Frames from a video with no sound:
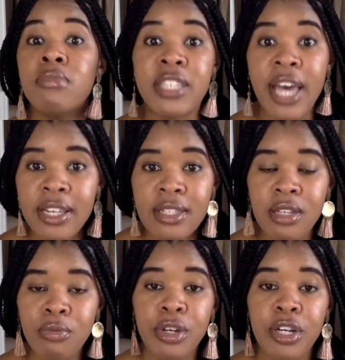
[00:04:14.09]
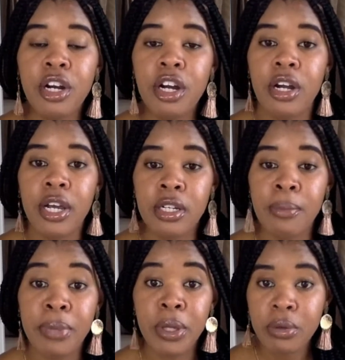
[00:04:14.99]
debts and
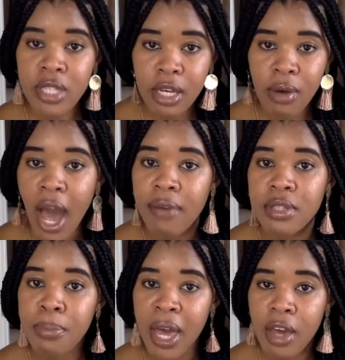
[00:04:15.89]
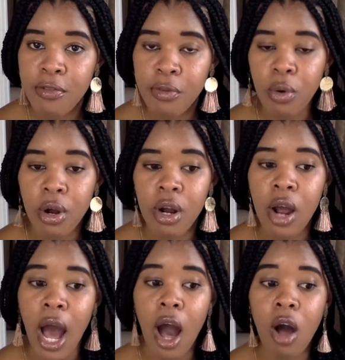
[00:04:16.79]
reoccurring bills that you have to pay for,
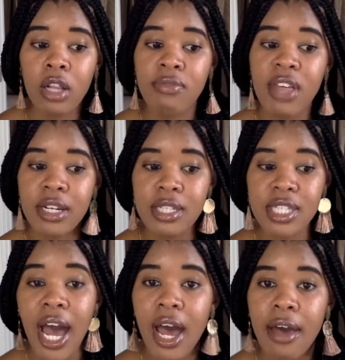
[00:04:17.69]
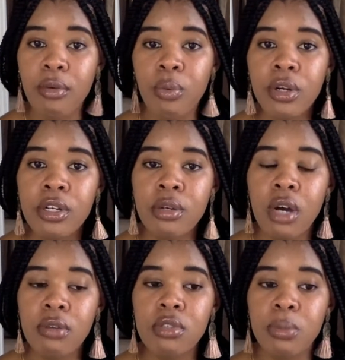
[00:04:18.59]
all of that aside, what are you
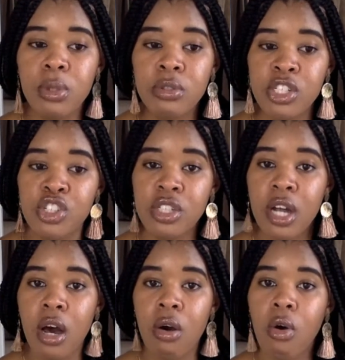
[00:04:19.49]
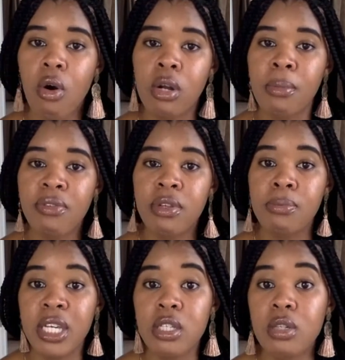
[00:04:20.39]
comfortable dishing out on a monthly
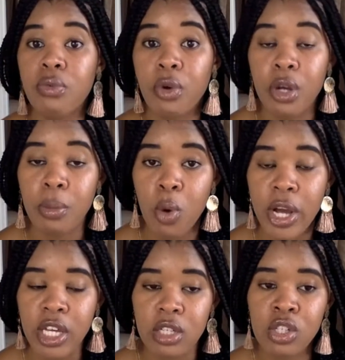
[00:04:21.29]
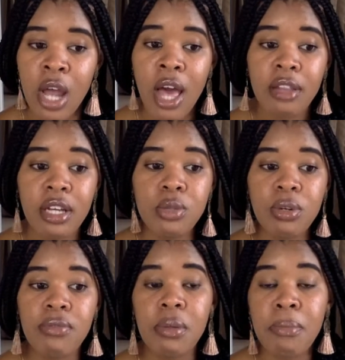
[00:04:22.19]
basis for your mortgage? That's one
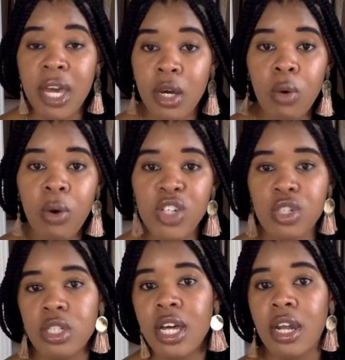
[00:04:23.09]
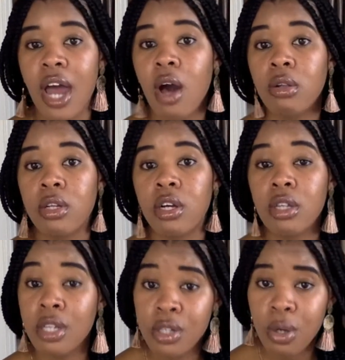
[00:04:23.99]
of the main questions that not only your
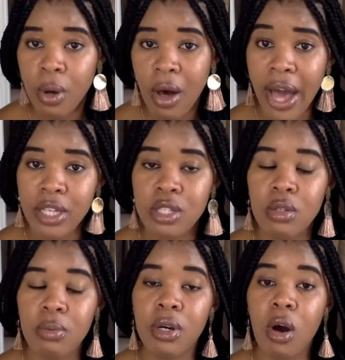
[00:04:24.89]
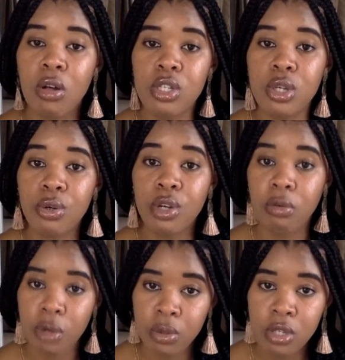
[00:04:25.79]
lender will ask you, but also your
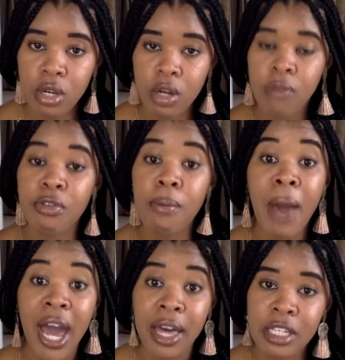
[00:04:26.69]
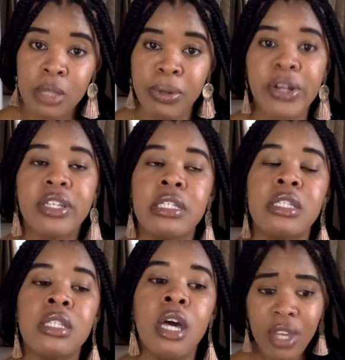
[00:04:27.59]
realtor, from my
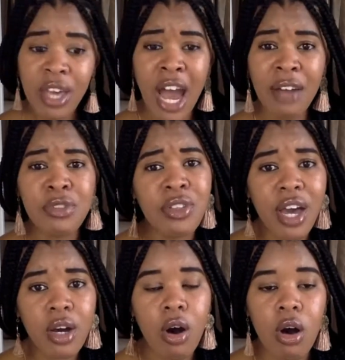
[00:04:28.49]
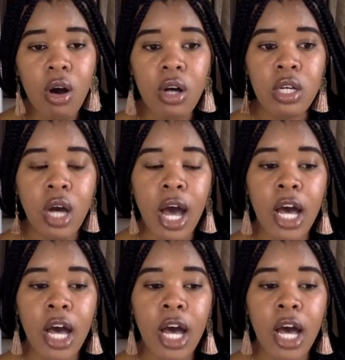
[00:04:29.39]
experience. After that call,